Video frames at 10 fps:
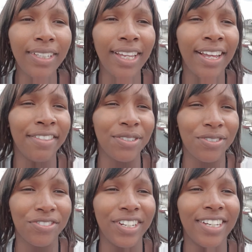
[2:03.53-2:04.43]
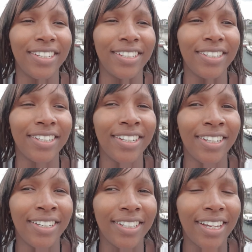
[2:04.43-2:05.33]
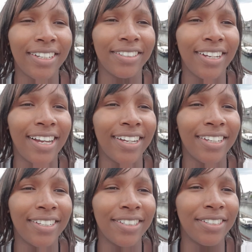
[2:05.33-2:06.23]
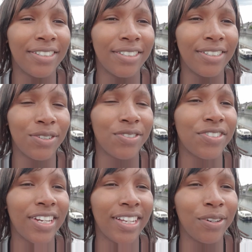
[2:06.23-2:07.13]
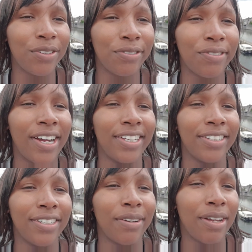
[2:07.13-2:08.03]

And this was really, it was really a good find.